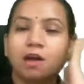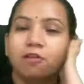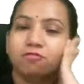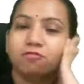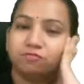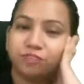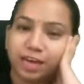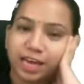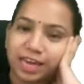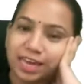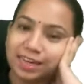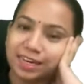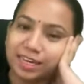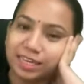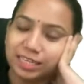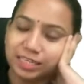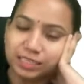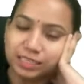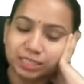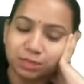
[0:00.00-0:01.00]

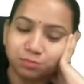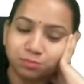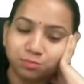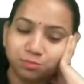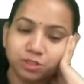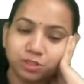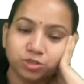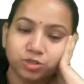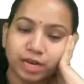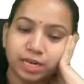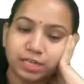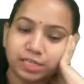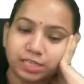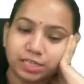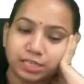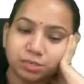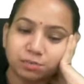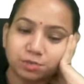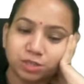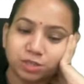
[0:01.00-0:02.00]
Very simple. So delta
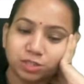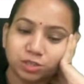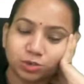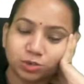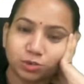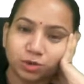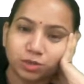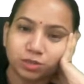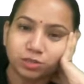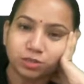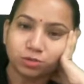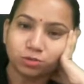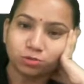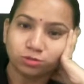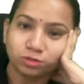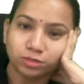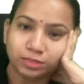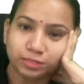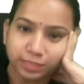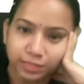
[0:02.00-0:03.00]
TB is equal
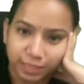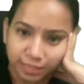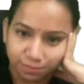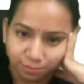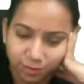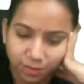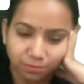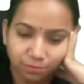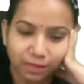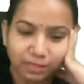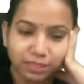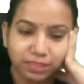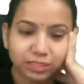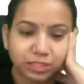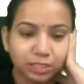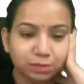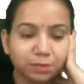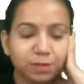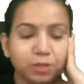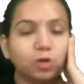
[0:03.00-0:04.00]
to TB minus
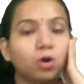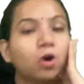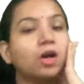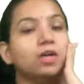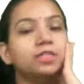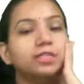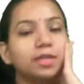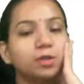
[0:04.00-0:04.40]
TB naught.